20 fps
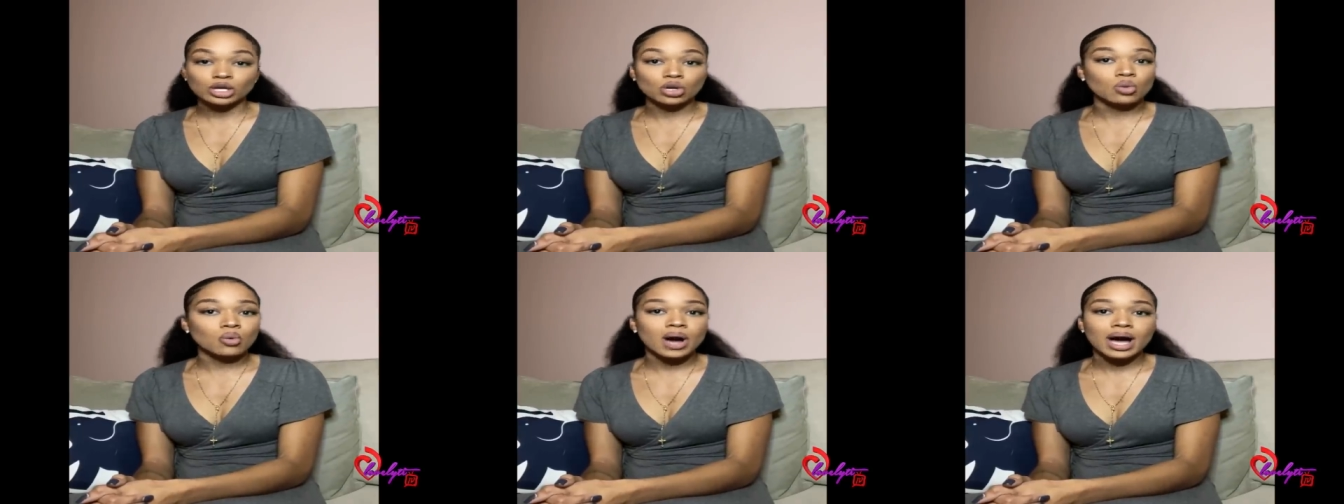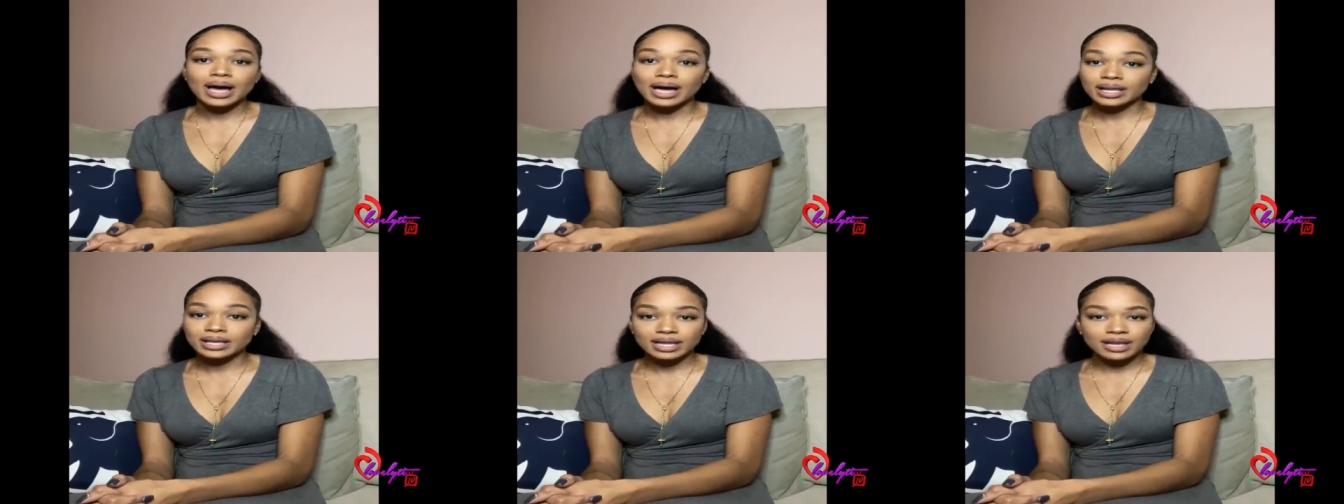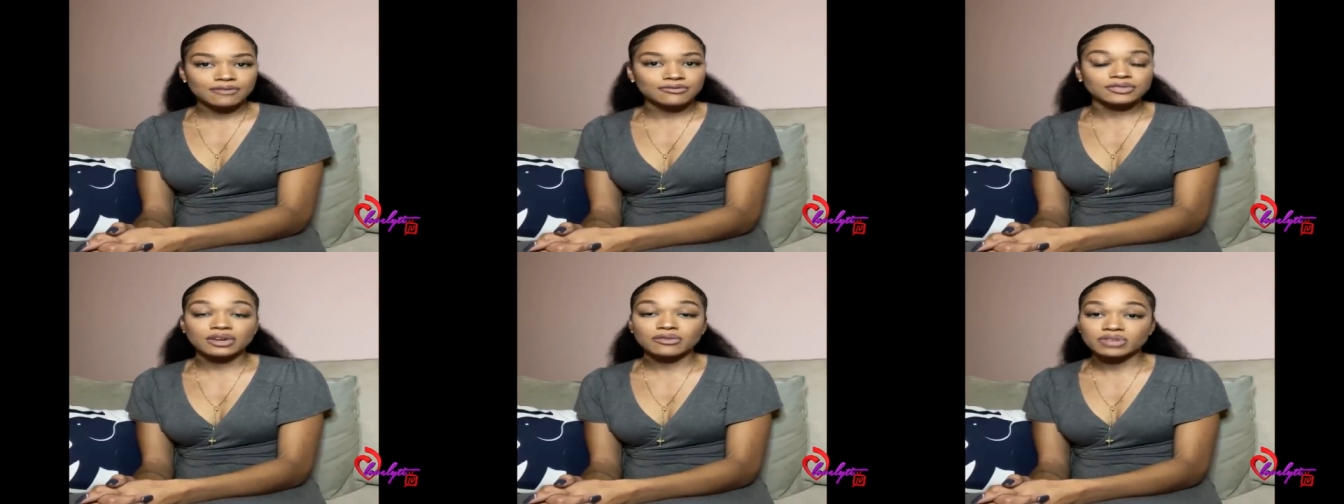know why I
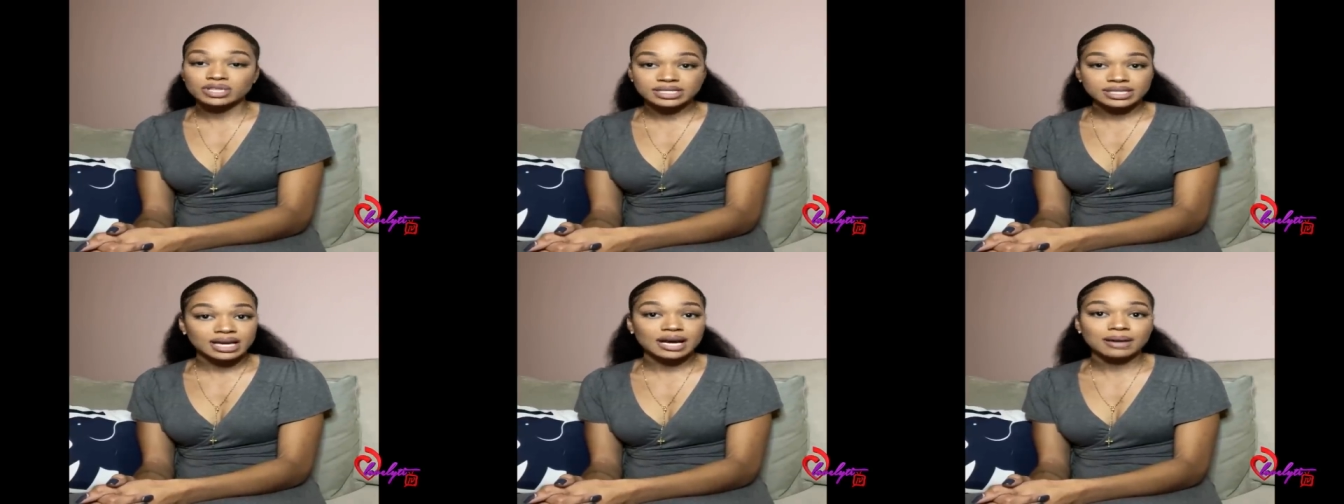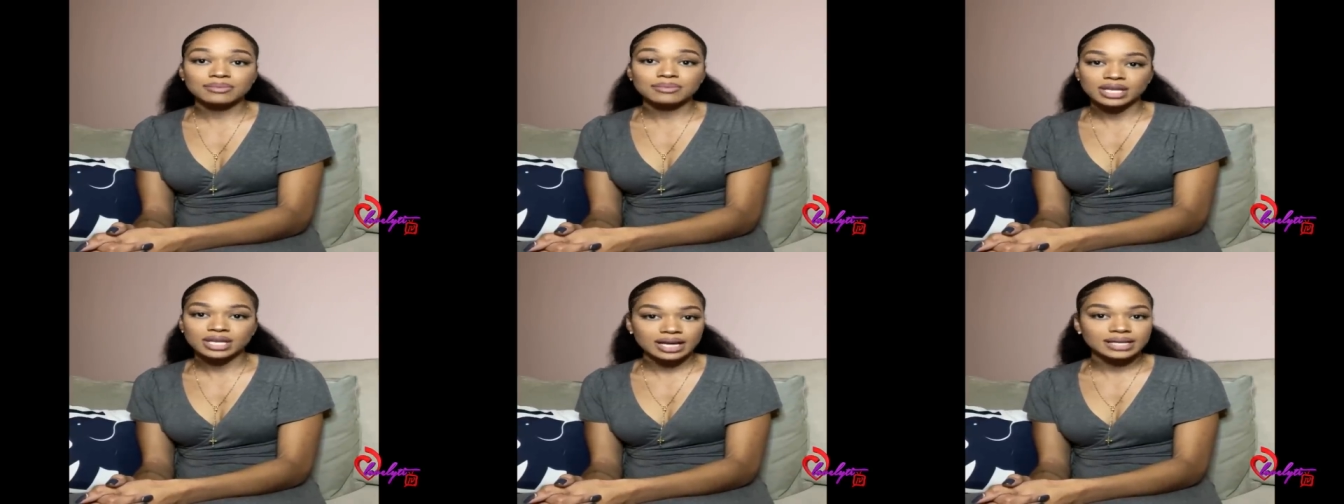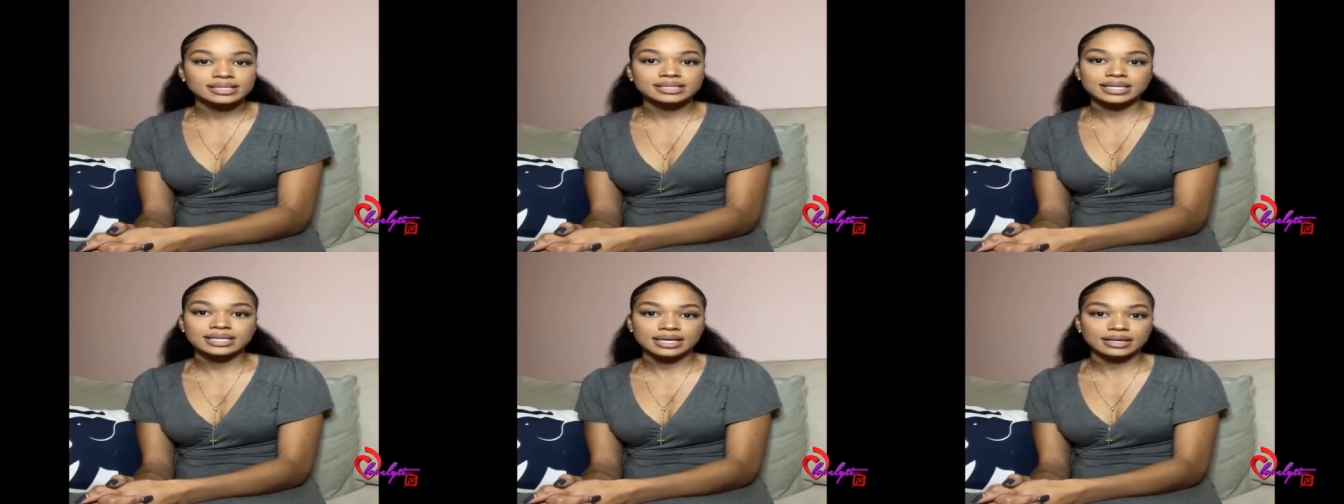left every time that
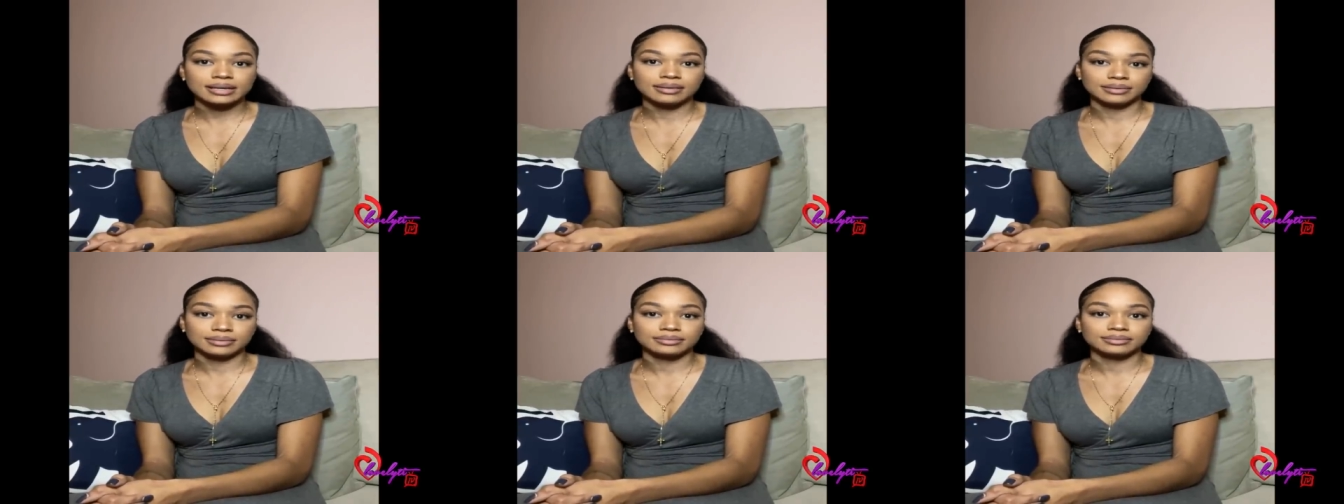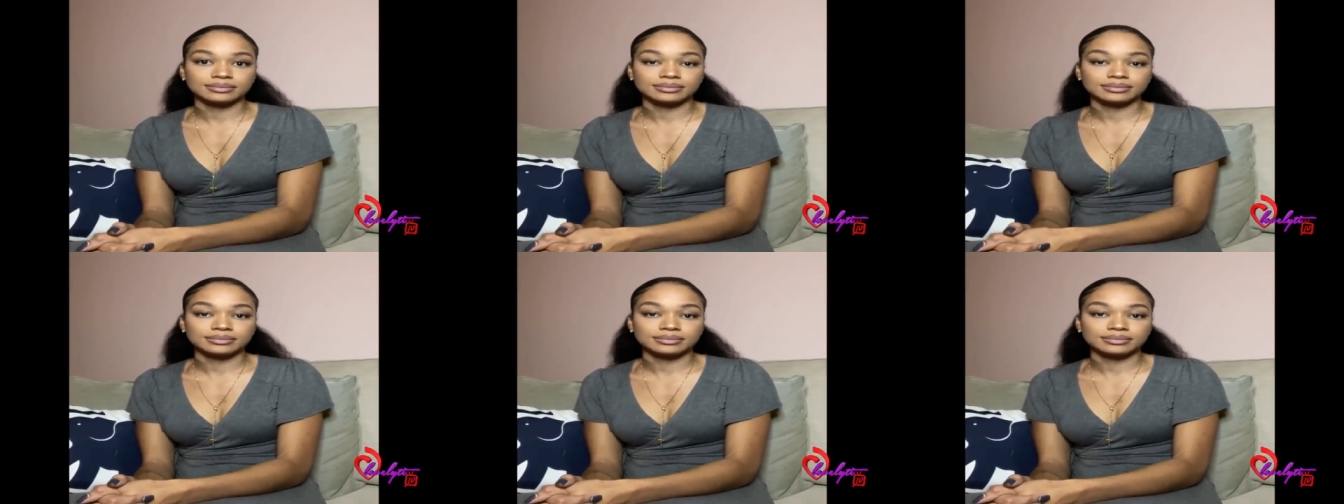I did.